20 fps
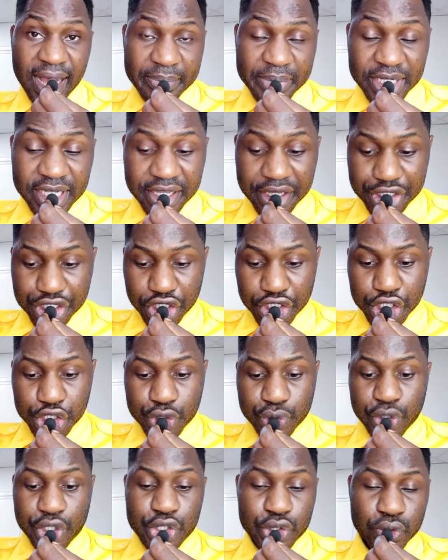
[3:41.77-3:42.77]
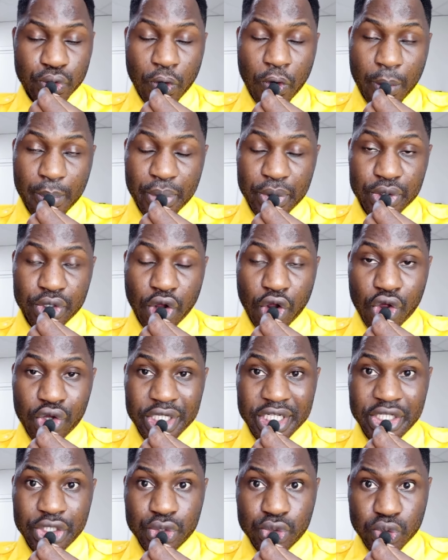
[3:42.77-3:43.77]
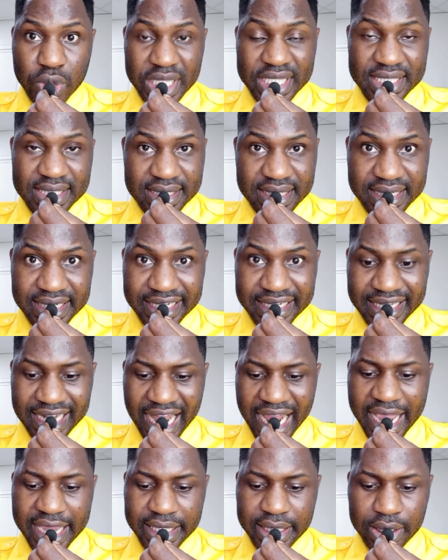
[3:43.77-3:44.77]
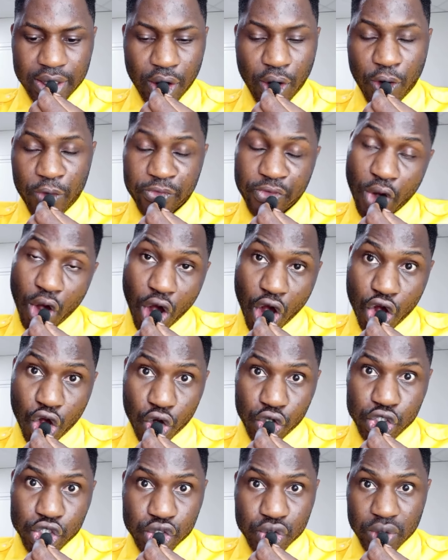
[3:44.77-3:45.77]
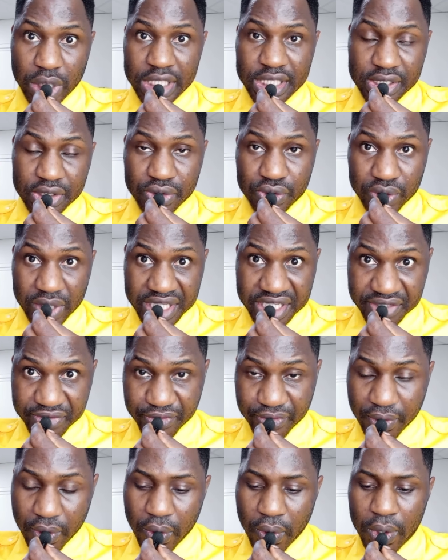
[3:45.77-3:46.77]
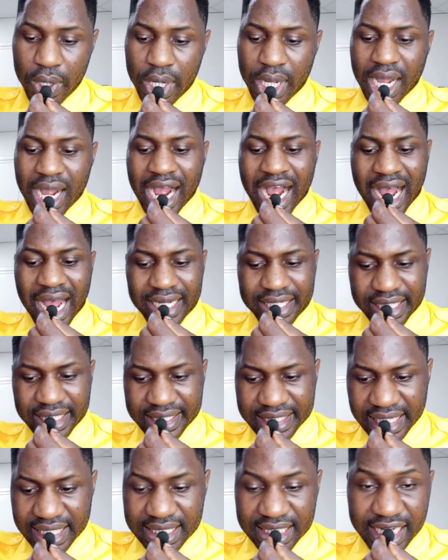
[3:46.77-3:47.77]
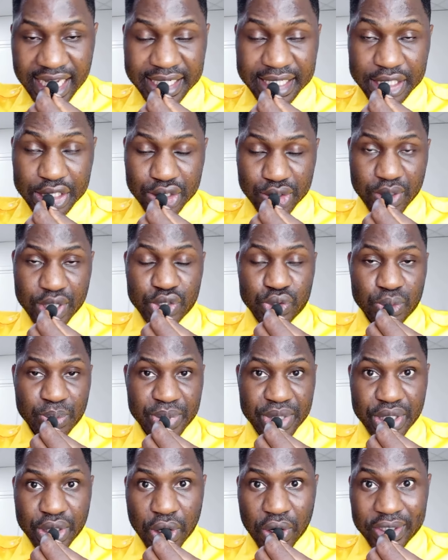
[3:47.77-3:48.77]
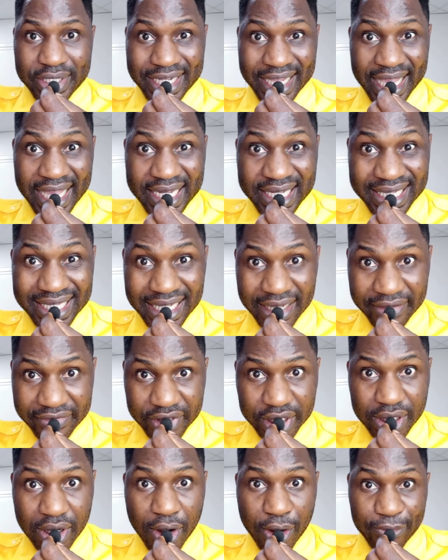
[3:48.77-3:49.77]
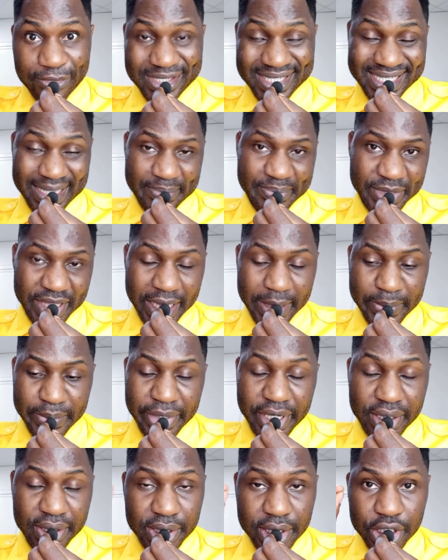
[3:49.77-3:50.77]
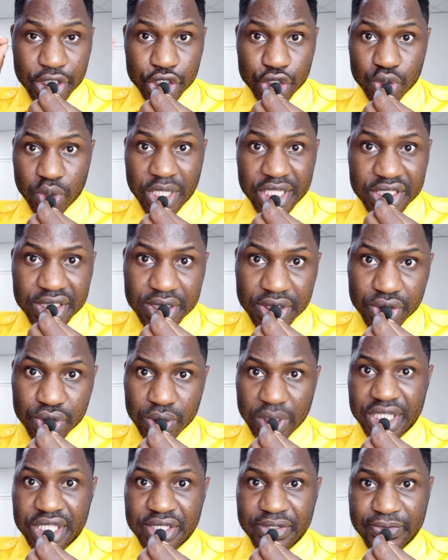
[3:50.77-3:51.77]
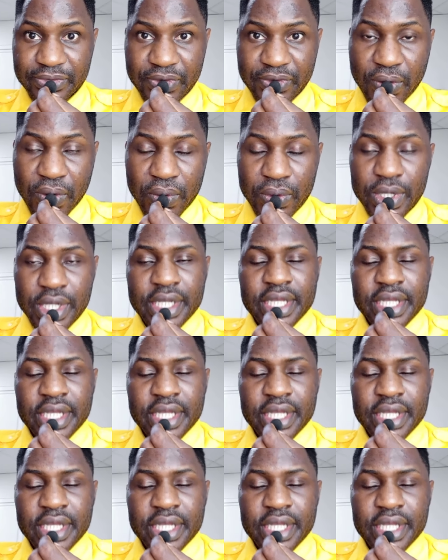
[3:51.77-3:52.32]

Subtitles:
application is going to open on the 29th of August 2024. And the deadline is going to be on the 11th of September 2024.